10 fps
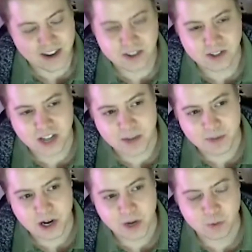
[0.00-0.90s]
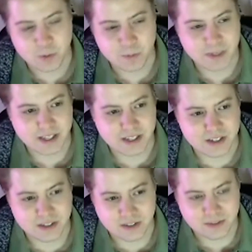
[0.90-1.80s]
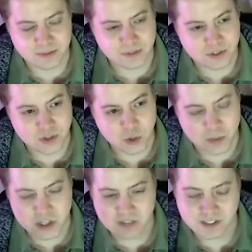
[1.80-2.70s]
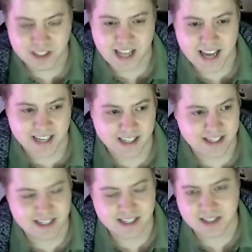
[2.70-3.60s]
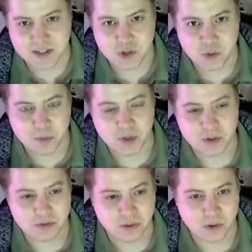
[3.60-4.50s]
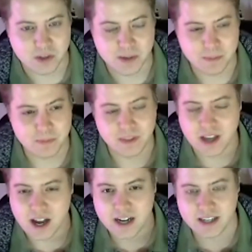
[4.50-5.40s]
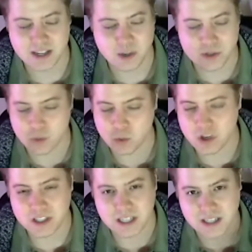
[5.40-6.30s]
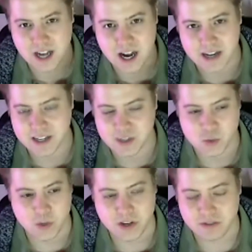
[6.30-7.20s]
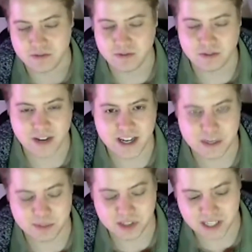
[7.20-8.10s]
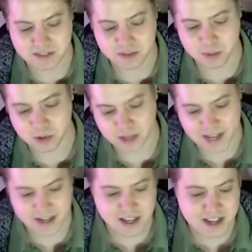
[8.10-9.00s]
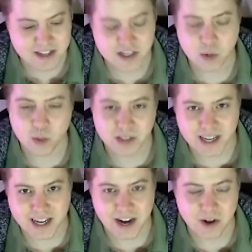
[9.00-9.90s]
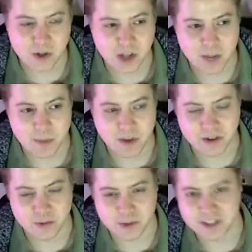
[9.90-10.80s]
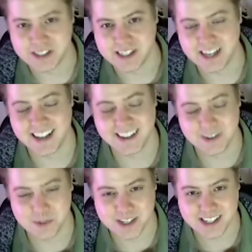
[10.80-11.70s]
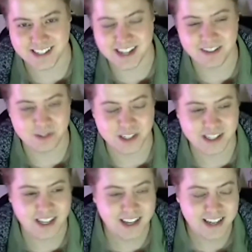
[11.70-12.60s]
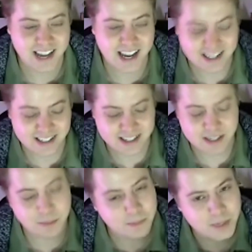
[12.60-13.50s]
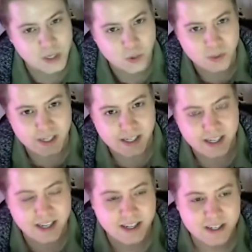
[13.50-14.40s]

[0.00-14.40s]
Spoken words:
Carole Lombard would be too much of a lioness and too beautiful, and he was worried that the audience wouldn't find it believable that someone like Carole Lombard really was in love with kind of this puny